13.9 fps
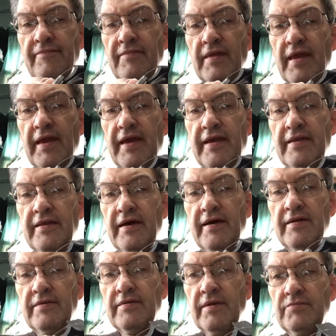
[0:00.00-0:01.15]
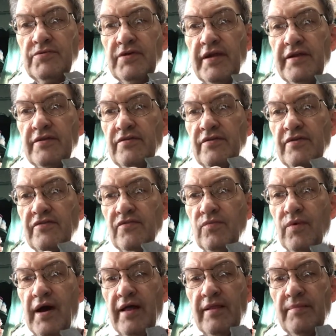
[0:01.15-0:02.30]
And I'm trying to do this
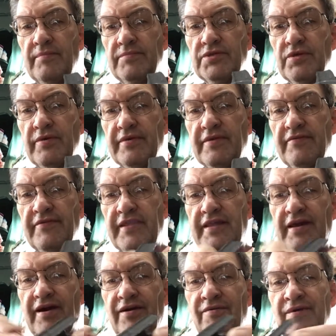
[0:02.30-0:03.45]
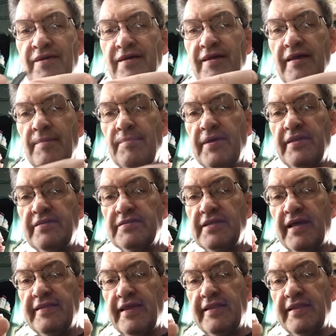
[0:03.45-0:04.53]
while I'm showing the video, but it's not that